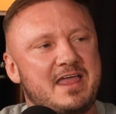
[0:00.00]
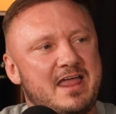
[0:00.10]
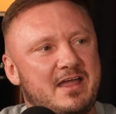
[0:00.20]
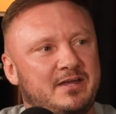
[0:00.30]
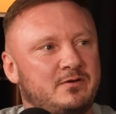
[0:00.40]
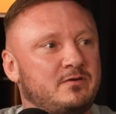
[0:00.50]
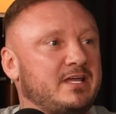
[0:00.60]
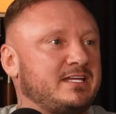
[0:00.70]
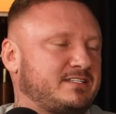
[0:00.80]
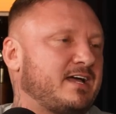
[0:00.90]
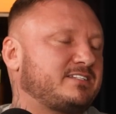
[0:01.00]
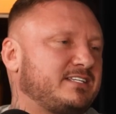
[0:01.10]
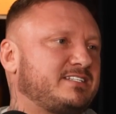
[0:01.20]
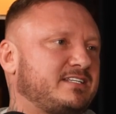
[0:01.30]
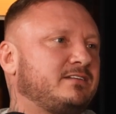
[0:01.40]
that's
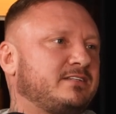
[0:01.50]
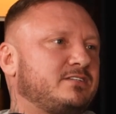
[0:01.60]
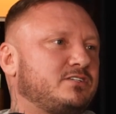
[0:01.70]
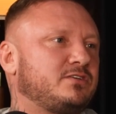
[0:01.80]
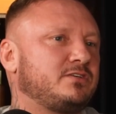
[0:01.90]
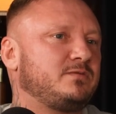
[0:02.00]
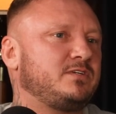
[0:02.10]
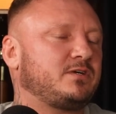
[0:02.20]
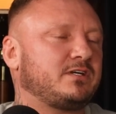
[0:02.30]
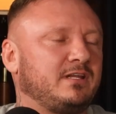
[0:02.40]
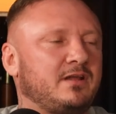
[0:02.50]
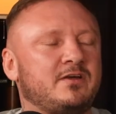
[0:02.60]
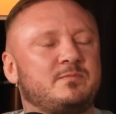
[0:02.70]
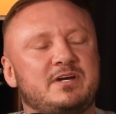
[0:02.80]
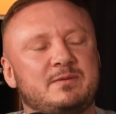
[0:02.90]
instilled into you. You can
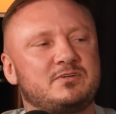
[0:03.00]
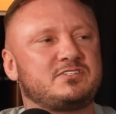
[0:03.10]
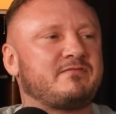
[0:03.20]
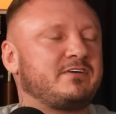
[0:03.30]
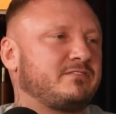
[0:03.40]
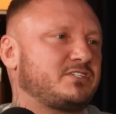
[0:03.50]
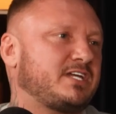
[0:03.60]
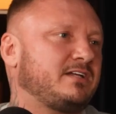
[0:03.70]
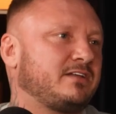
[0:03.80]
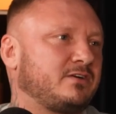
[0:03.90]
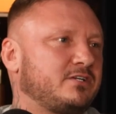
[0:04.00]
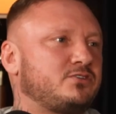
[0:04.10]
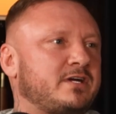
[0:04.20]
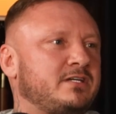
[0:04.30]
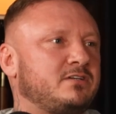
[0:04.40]
learn pretty much every other skill they're going to
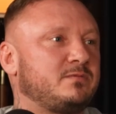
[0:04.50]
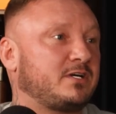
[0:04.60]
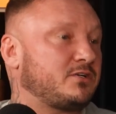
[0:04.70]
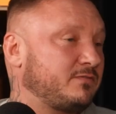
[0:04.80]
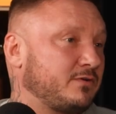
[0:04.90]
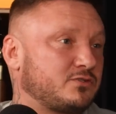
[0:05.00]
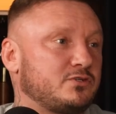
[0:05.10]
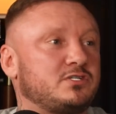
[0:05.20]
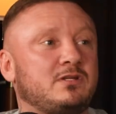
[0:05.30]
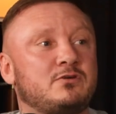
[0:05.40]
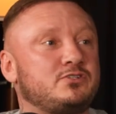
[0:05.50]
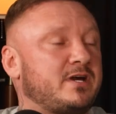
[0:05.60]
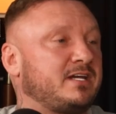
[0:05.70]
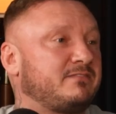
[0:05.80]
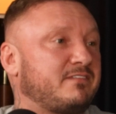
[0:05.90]
train you, because you've got such a long
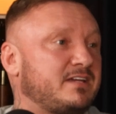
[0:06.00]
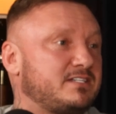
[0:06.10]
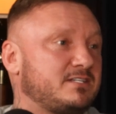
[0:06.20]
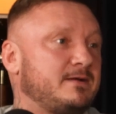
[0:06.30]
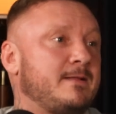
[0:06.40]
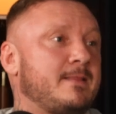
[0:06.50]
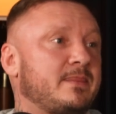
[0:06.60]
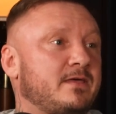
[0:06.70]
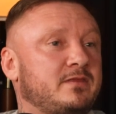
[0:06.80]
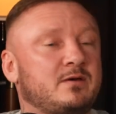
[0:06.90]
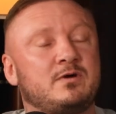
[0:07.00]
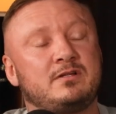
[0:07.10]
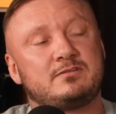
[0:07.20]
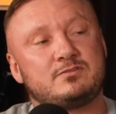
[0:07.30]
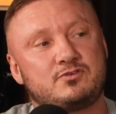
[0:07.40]
training phase that they
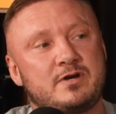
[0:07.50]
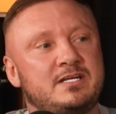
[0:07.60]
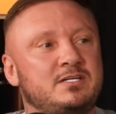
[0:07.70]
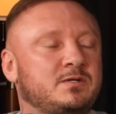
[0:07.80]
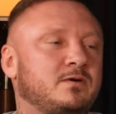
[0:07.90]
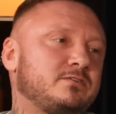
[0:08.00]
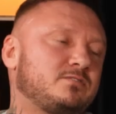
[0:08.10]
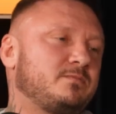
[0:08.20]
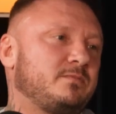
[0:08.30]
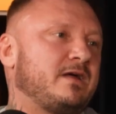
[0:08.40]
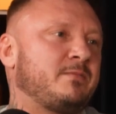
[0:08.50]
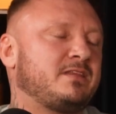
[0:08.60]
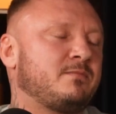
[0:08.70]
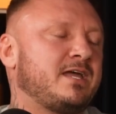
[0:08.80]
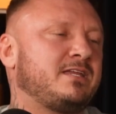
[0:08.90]
will train you up. I mean,
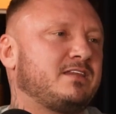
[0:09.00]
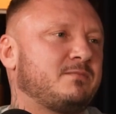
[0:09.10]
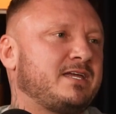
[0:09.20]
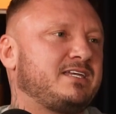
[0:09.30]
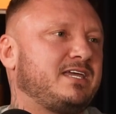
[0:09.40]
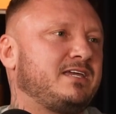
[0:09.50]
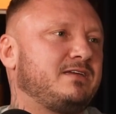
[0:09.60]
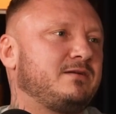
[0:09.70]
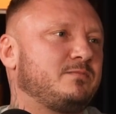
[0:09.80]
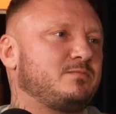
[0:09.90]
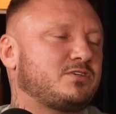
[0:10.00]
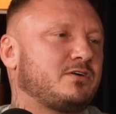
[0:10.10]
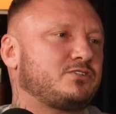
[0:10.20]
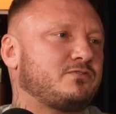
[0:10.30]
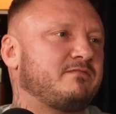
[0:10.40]
the main key sort
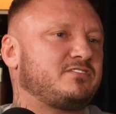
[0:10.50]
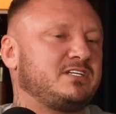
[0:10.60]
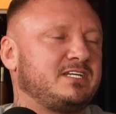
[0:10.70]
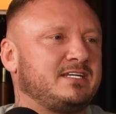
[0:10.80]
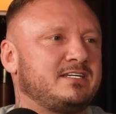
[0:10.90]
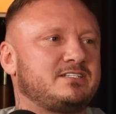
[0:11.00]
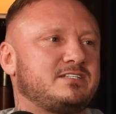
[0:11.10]
of strengths you need is